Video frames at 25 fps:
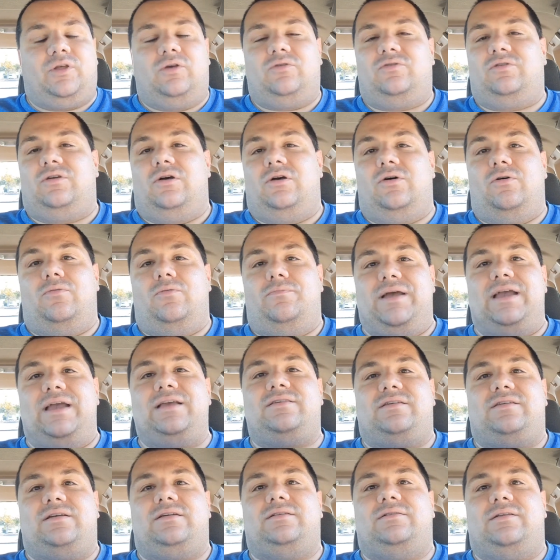So
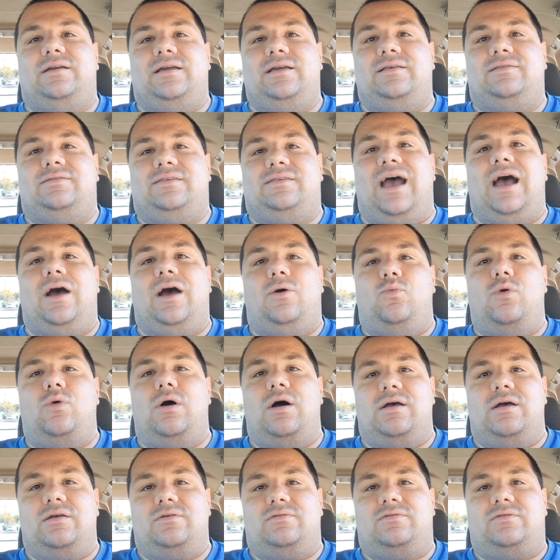basically that
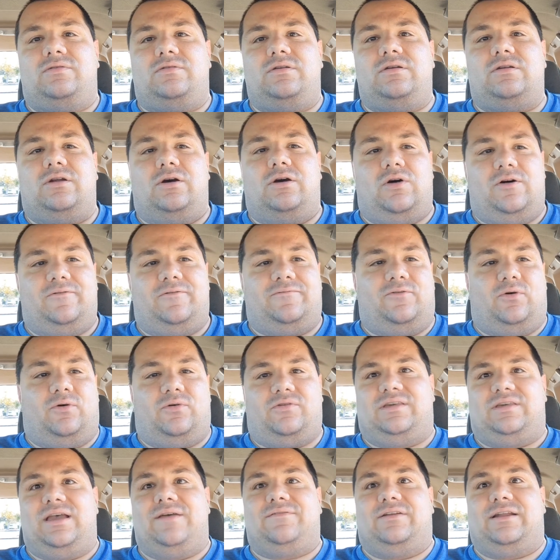was, you know, a
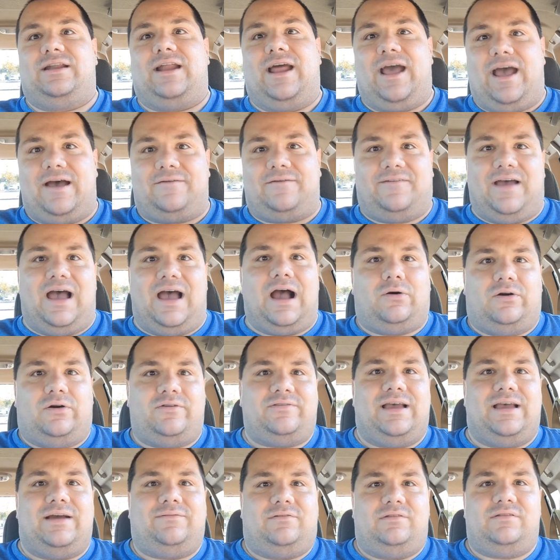full 7.5
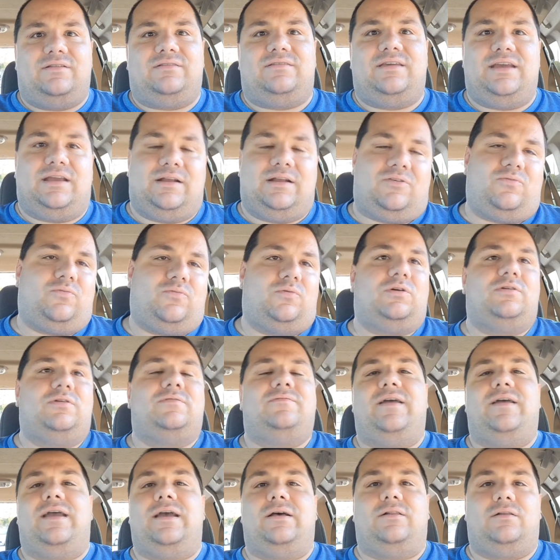hours after the tickets were
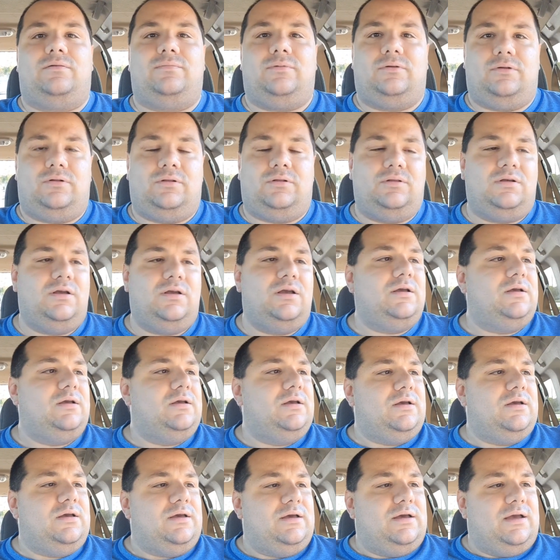available.
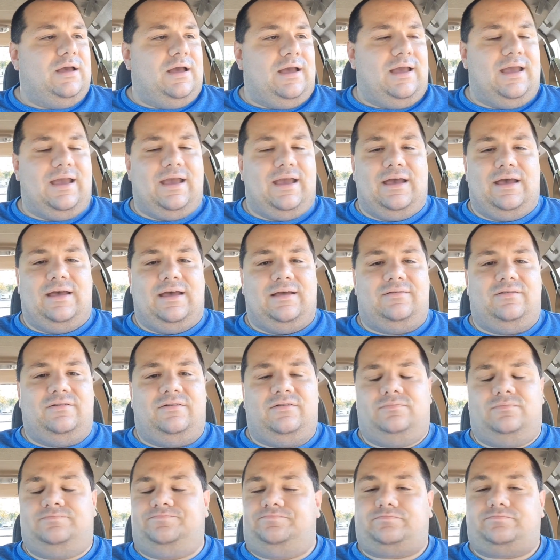
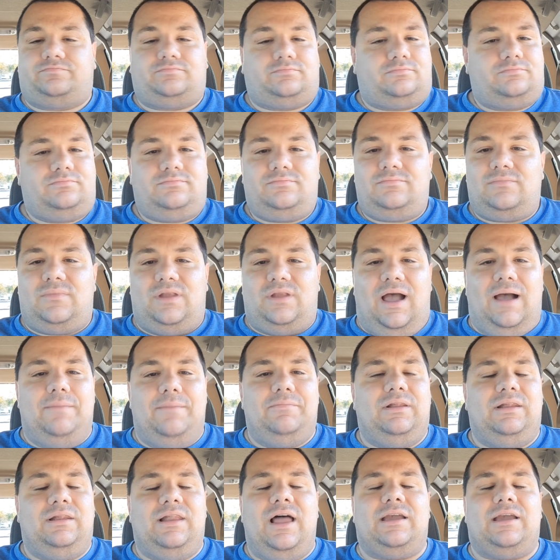And
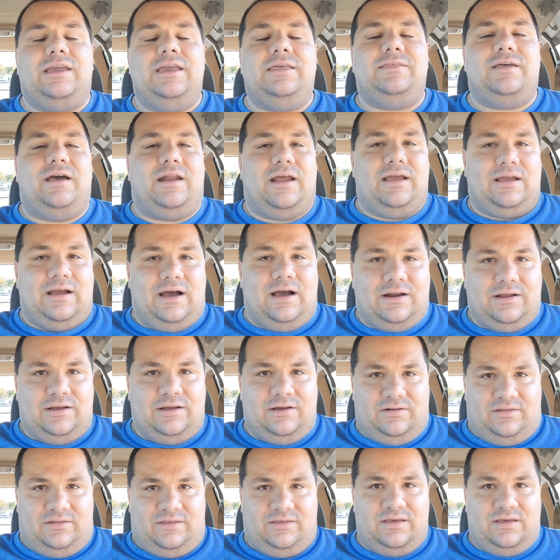I'm lucky that I got a
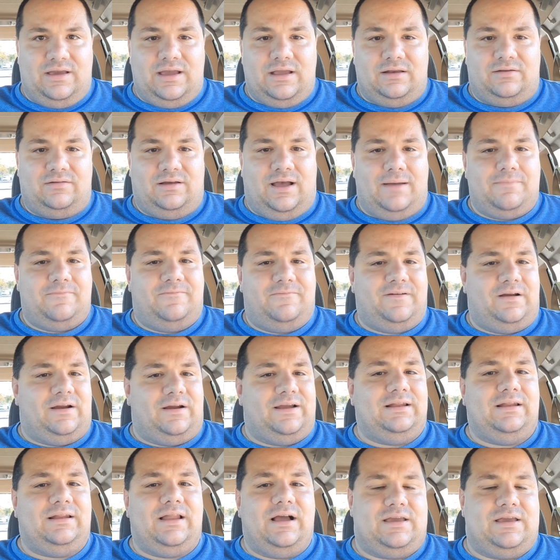good seat. I'm
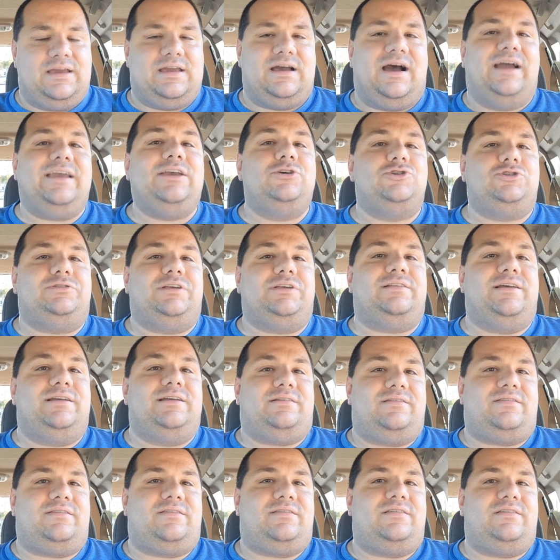very lucky. I usually
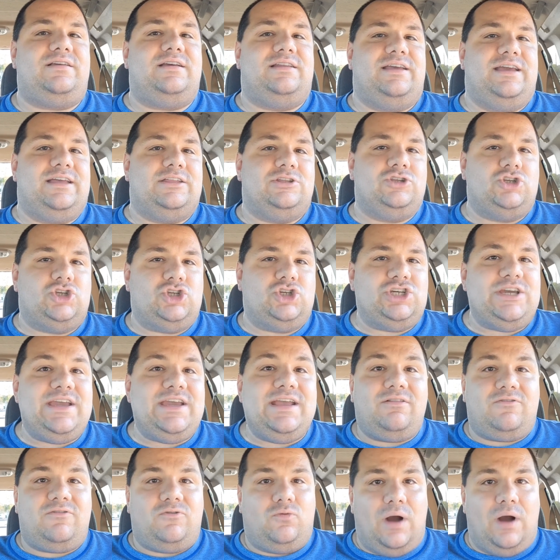like to sit in
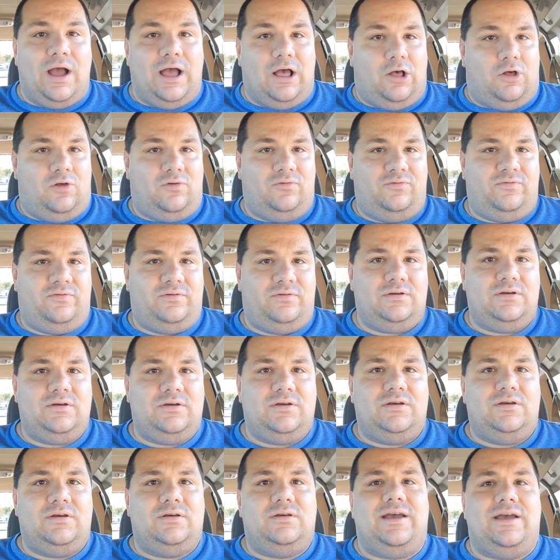G12
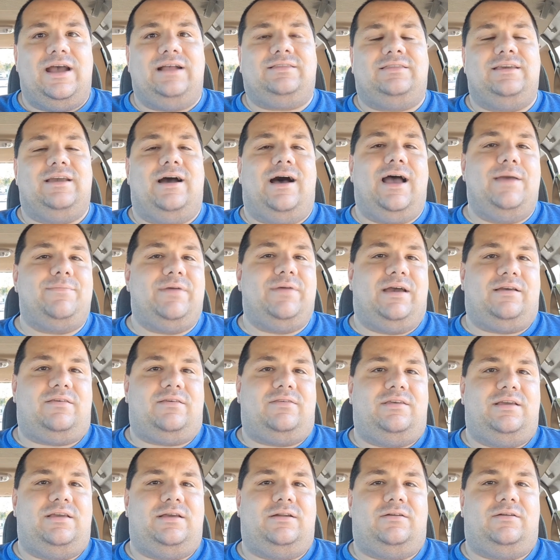at the
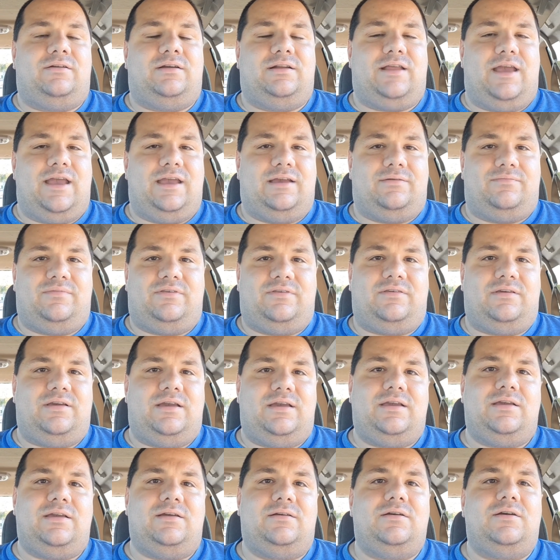IMAX theater at
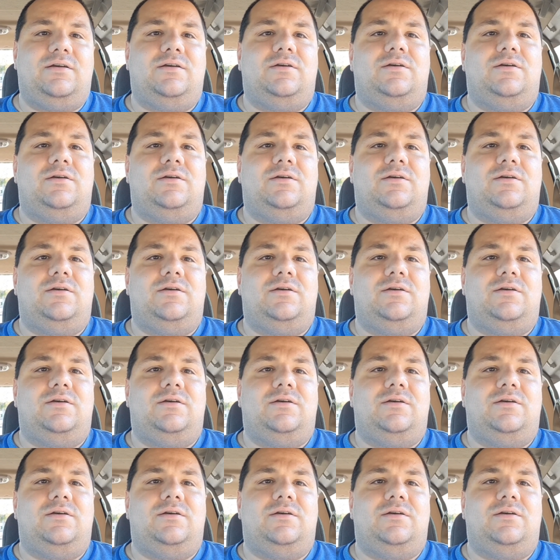AMC,